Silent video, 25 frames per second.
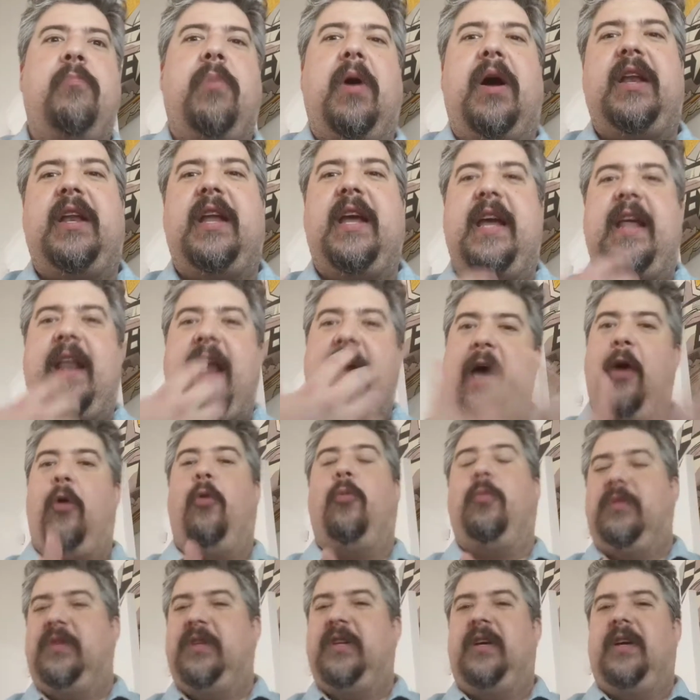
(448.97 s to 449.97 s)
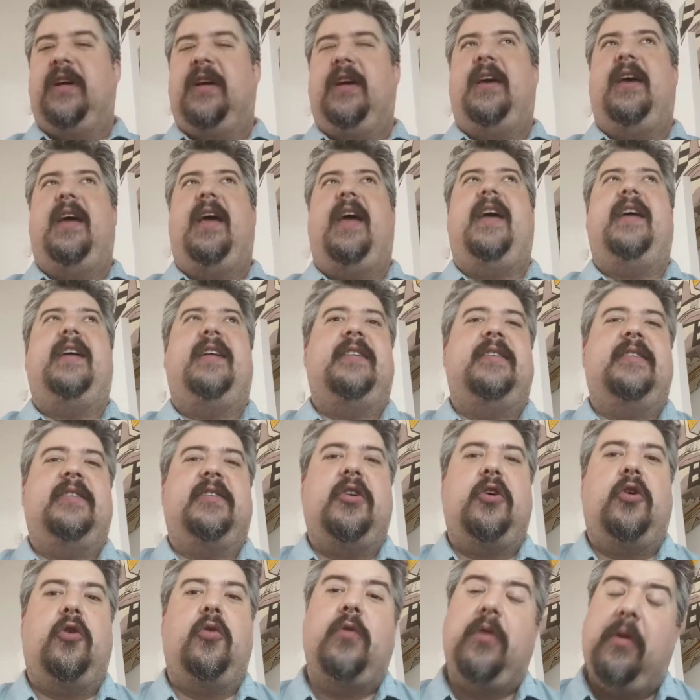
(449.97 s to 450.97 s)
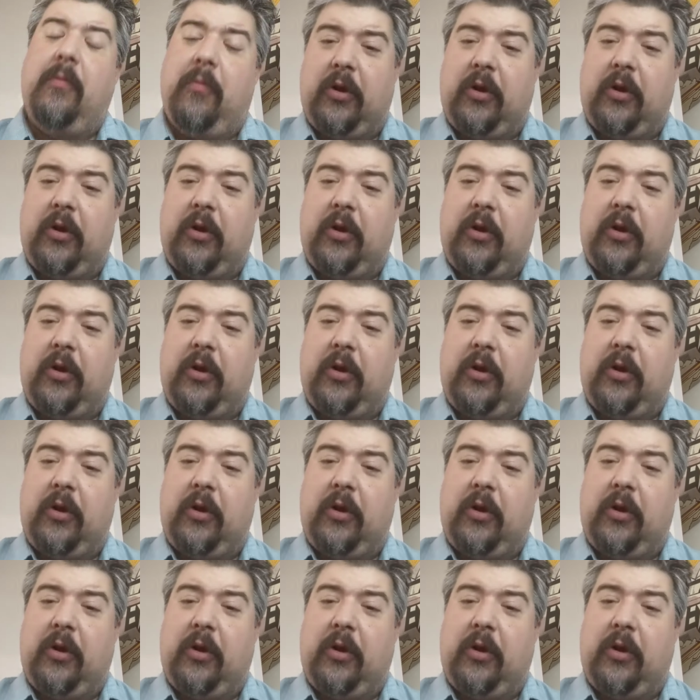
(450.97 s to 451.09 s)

But it helped. And so